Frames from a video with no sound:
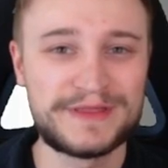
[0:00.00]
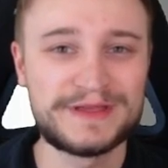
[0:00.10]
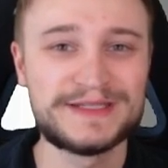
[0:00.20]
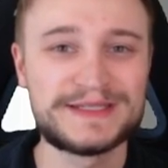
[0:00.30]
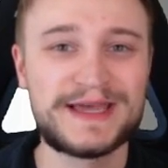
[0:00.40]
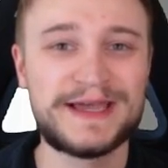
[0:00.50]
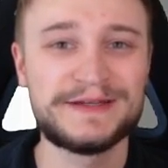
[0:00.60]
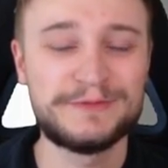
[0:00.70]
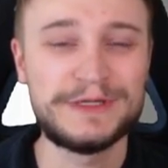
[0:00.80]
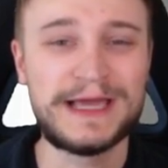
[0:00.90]
designer
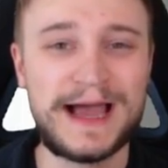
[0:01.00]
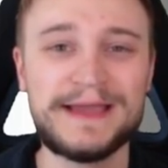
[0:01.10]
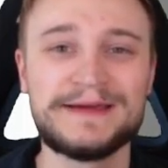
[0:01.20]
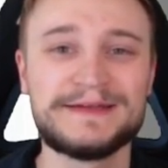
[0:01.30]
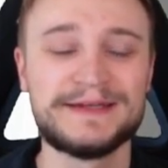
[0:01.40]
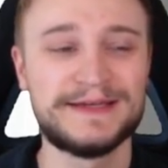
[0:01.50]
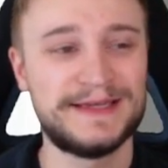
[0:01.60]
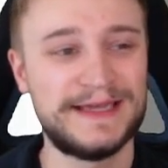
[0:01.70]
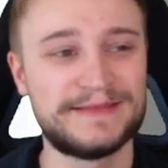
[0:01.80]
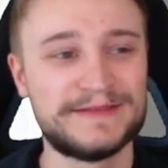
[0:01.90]
we hired
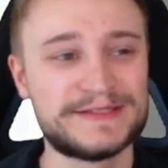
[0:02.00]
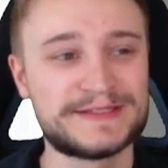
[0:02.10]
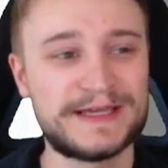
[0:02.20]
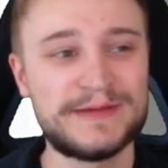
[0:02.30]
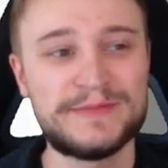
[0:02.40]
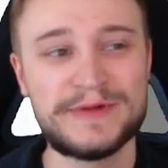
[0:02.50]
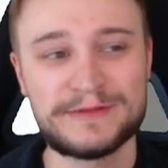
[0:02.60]
at this time.